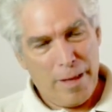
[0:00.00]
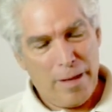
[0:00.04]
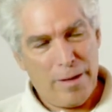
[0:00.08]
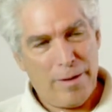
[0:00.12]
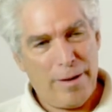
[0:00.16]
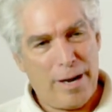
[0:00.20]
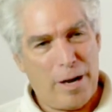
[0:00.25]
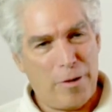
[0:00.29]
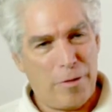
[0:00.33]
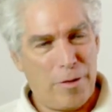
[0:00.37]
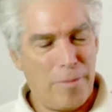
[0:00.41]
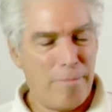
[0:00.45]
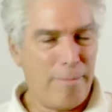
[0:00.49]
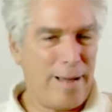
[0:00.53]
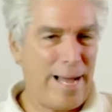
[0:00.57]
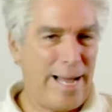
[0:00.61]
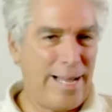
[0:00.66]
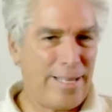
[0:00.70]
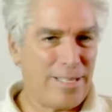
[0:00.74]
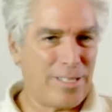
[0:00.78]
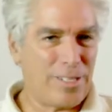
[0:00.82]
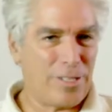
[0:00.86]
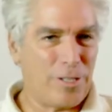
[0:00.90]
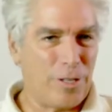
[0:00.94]
Now the
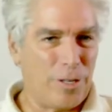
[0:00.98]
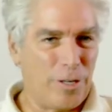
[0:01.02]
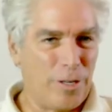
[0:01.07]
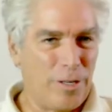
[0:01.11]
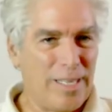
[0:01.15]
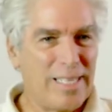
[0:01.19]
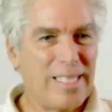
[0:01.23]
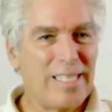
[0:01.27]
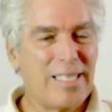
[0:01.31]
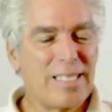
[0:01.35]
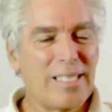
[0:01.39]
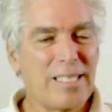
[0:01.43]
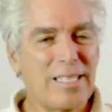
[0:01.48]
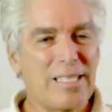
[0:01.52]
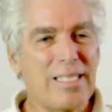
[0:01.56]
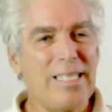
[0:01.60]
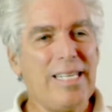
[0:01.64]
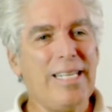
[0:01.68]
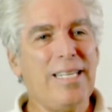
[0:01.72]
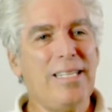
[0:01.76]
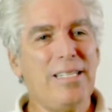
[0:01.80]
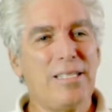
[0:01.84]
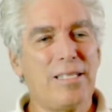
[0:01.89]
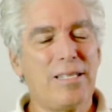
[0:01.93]
master
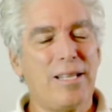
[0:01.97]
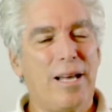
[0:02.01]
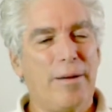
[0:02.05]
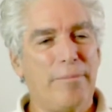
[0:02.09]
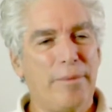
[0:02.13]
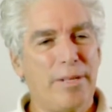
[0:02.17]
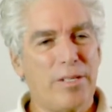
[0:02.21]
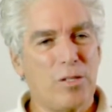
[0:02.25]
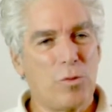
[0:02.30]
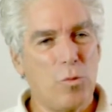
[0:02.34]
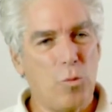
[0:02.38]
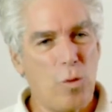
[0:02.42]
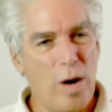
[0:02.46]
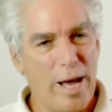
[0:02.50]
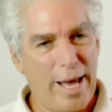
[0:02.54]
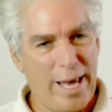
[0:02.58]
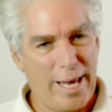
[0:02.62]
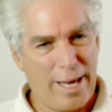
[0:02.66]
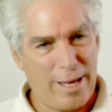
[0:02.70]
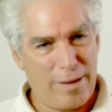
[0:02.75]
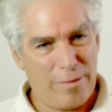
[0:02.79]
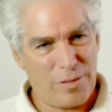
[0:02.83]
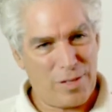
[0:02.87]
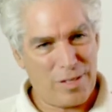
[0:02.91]
sees them as
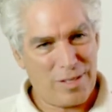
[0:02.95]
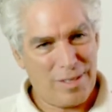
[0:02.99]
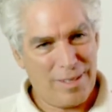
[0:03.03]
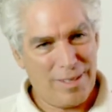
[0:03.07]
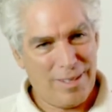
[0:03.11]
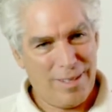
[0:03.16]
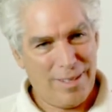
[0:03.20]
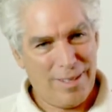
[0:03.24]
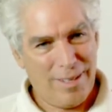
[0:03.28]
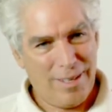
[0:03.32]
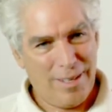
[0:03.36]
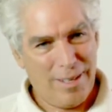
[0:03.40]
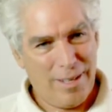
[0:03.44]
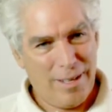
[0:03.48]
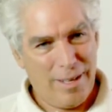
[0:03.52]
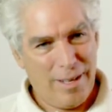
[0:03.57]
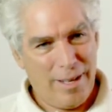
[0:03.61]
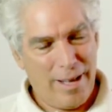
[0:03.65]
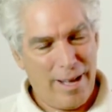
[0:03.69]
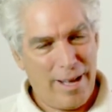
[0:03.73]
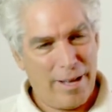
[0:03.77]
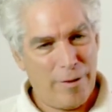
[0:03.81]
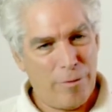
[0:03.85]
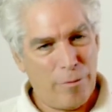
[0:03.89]
waves
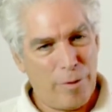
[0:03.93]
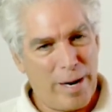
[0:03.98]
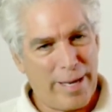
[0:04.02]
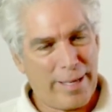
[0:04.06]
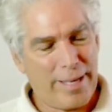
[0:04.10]
and